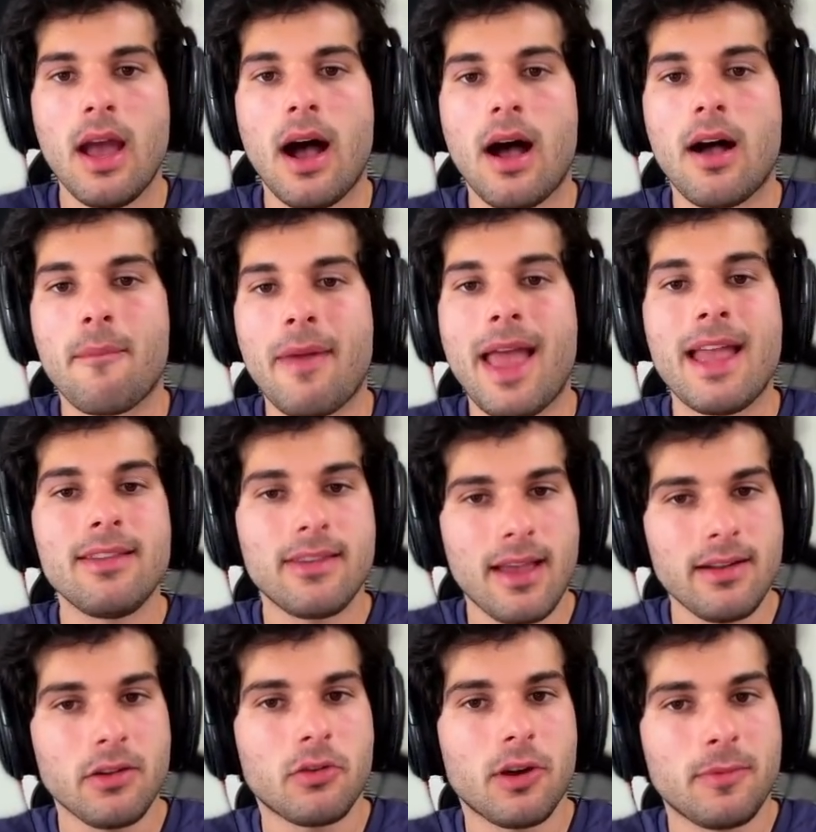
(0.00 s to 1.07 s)

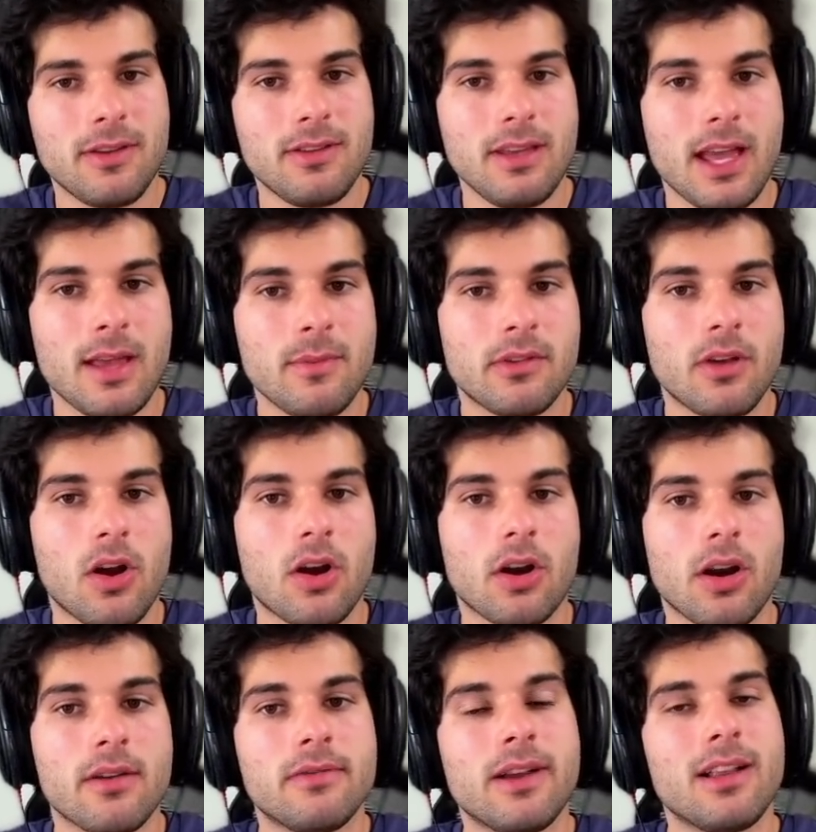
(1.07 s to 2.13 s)
end-to-end encrypted DMs are
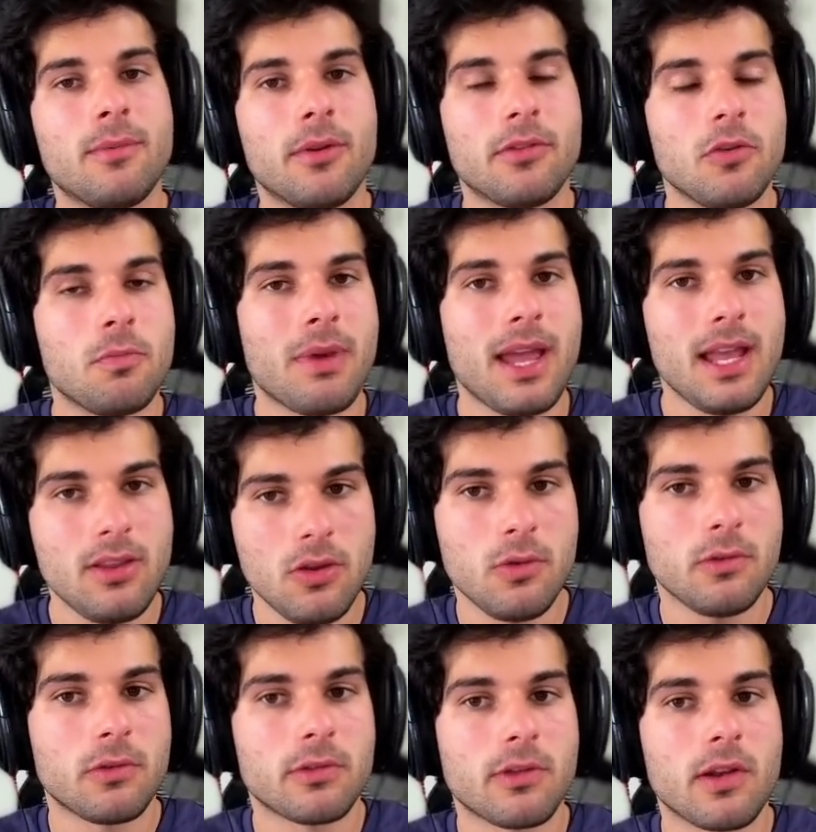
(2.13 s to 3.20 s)
available to paid
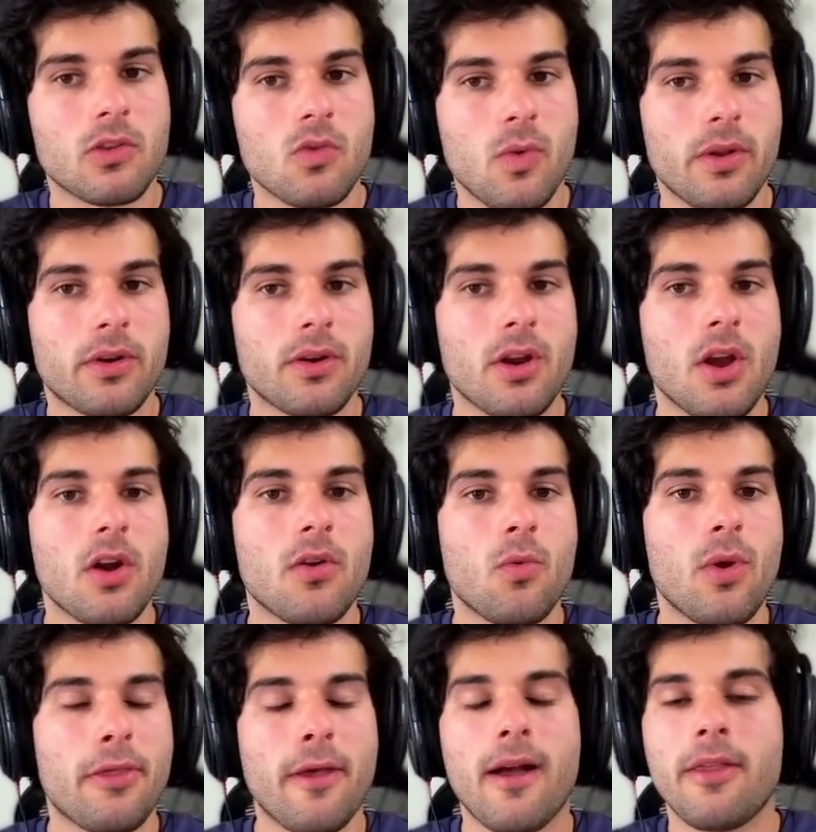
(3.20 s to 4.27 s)
users on Twitter
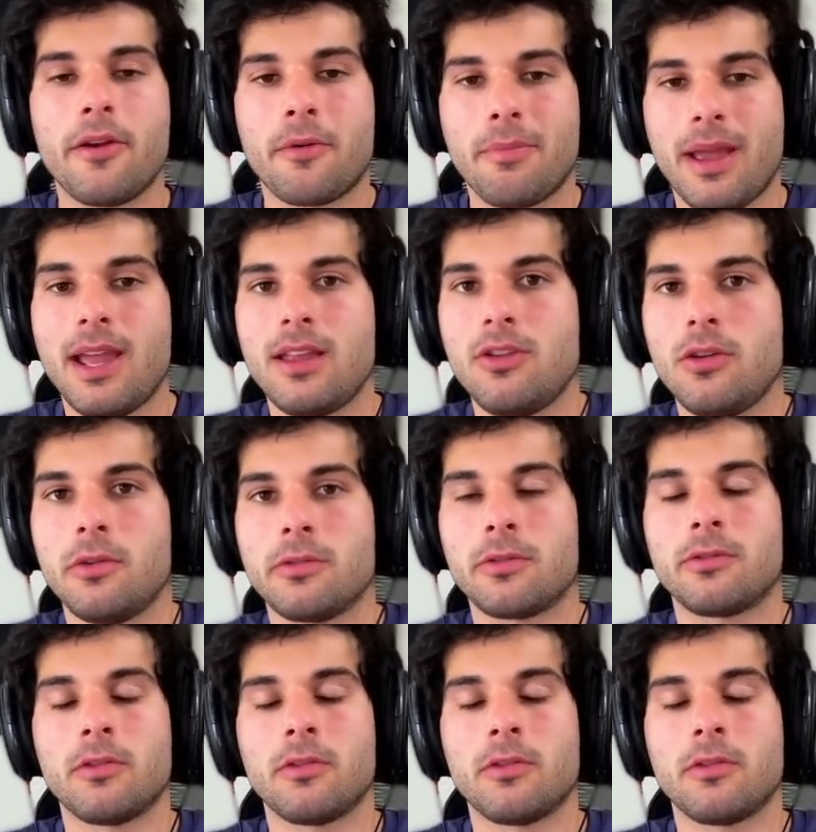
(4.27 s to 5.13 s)
with other paid users.